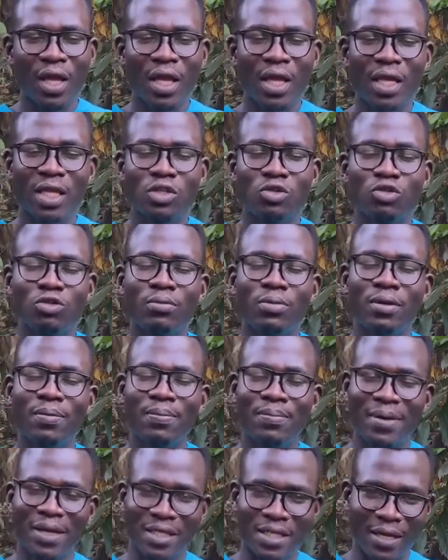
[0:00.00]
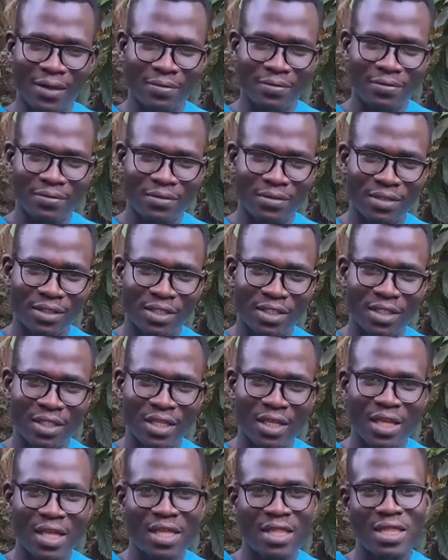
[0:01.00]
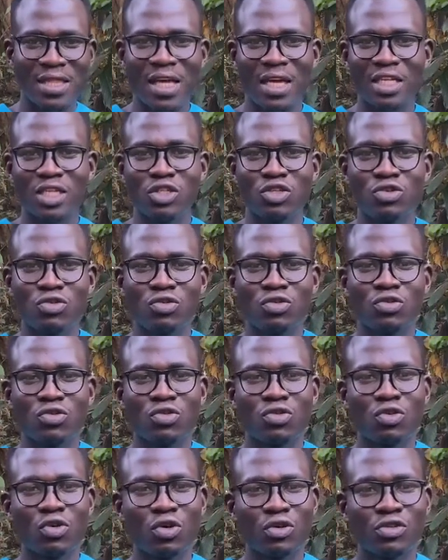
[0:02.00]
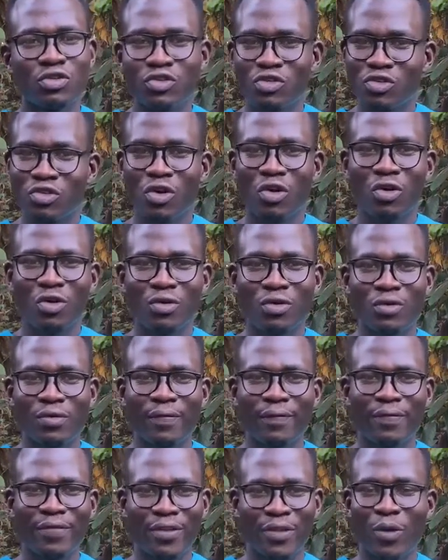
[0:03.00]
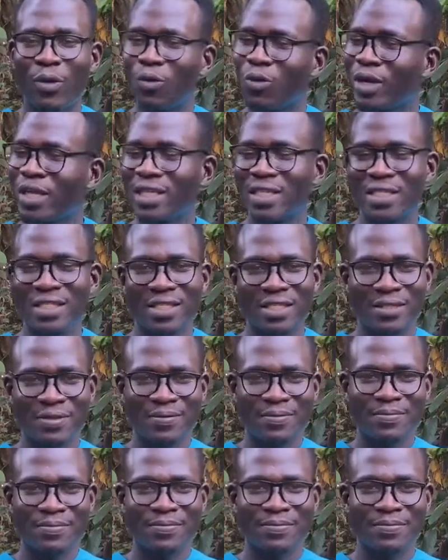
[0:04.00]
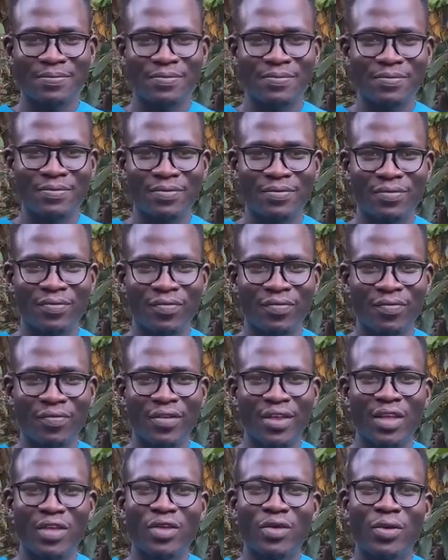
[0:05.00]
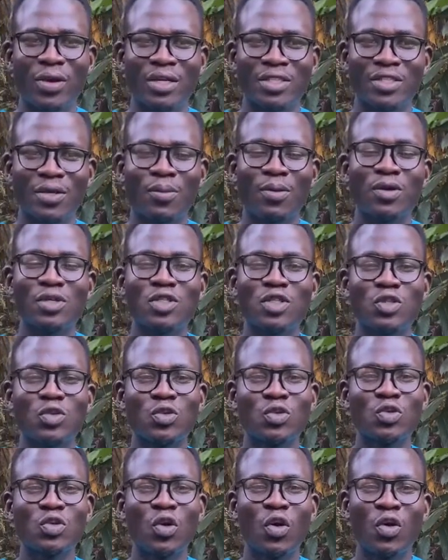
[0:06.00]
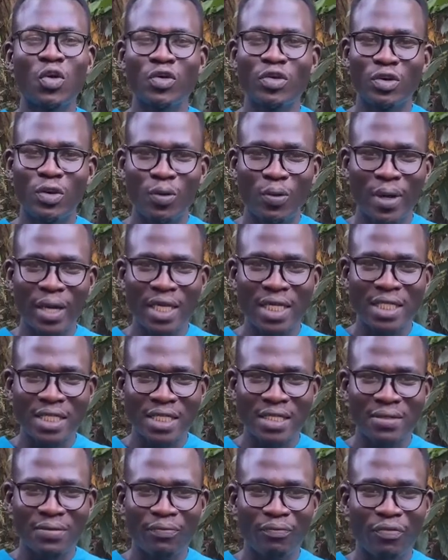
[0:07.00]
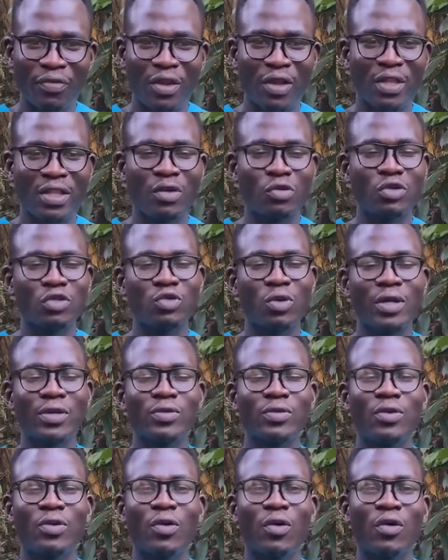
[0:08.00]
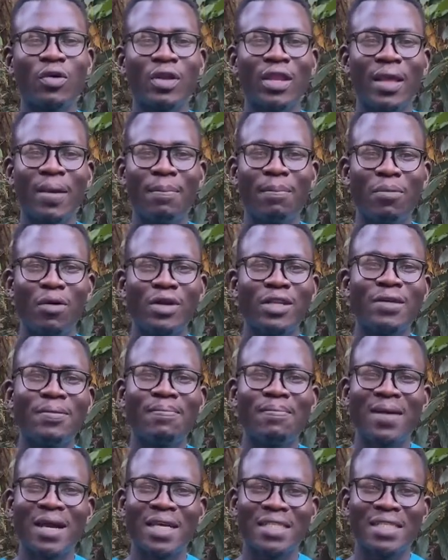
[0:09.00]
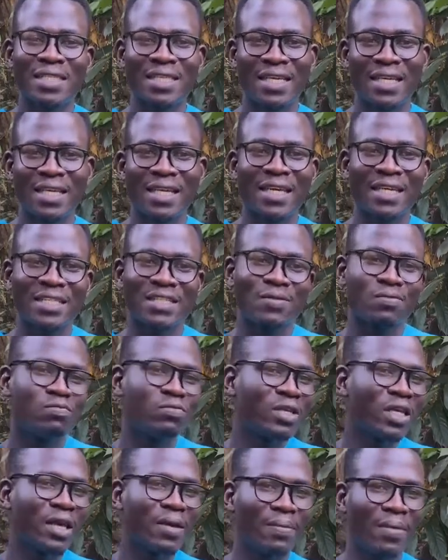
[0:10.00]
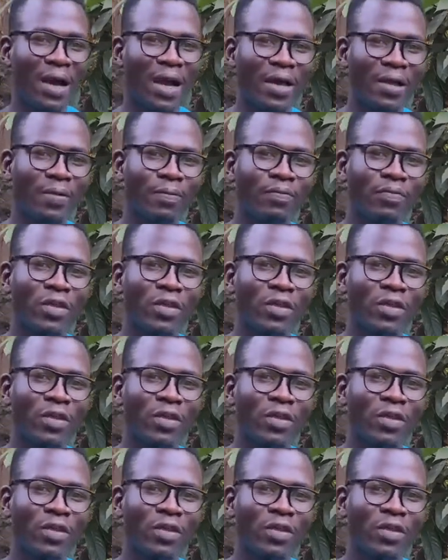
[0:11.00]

it will be better that you control your weight. You are supposed to know your weight. There is what we call a body mass index, BMI,